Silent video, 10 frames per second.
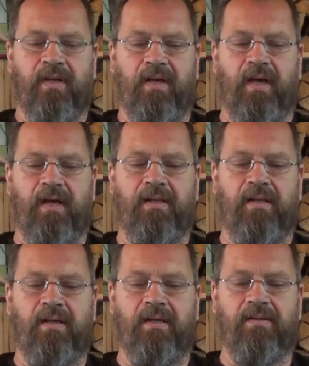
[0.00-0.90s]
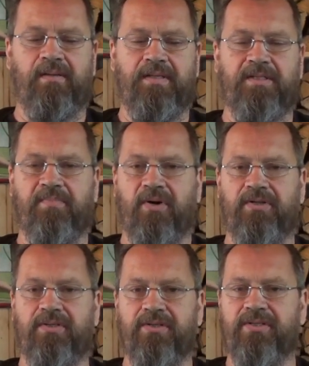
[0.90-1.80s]
And this
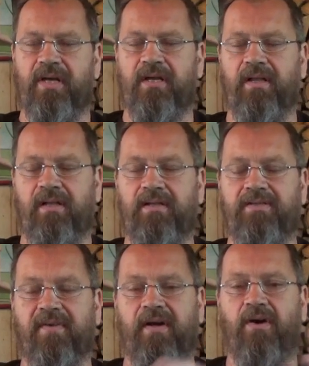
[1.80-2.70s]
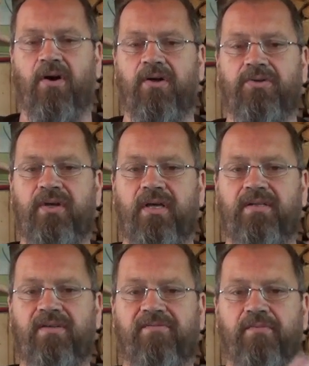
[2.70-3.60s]
person said that it's very hard to get
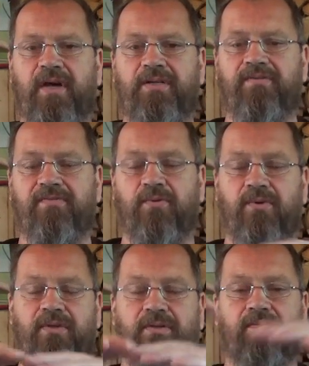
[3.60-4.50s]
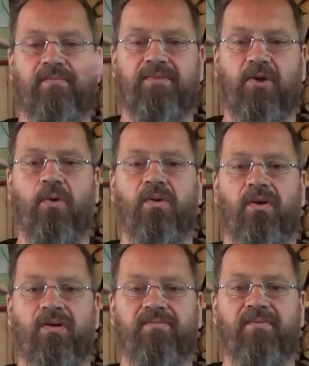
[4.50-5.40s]
the information for the
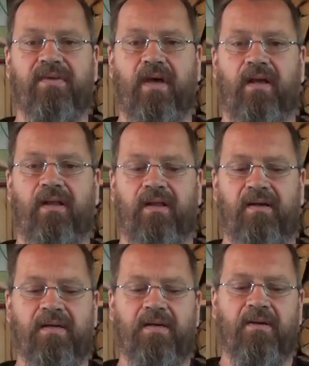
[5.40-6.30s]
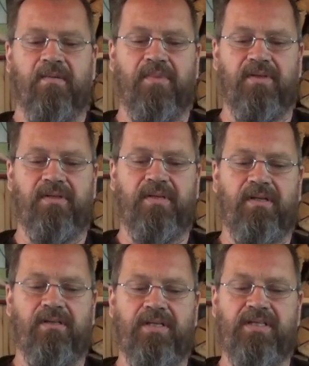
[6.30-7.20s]
total of Canada. But
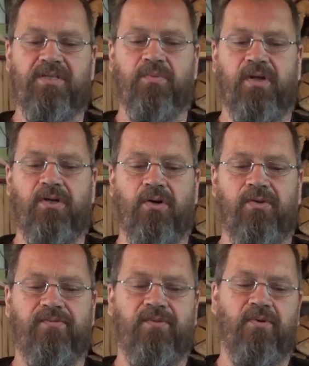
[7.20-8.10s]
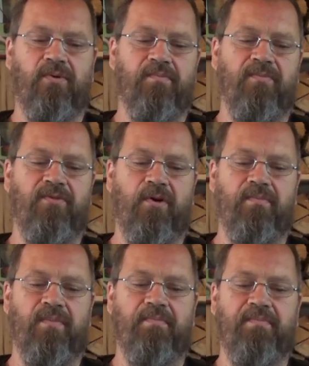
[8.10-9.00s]
this is what he got
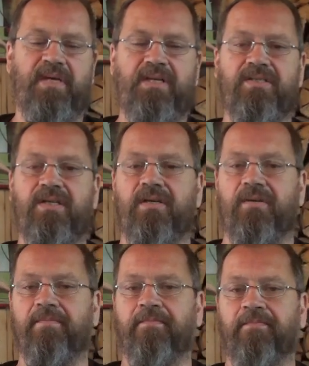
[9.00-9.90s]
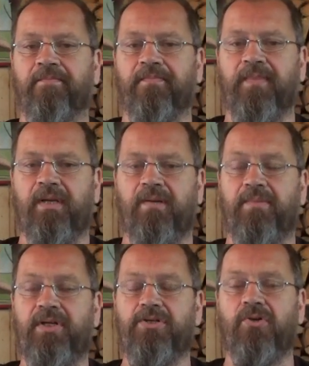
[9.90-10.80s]
from BC,
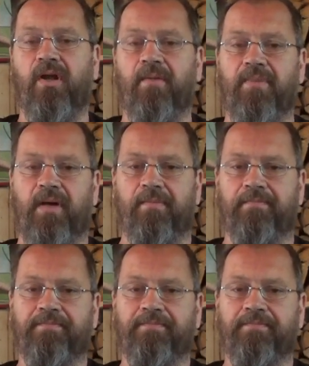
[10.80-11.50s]
British Columbia,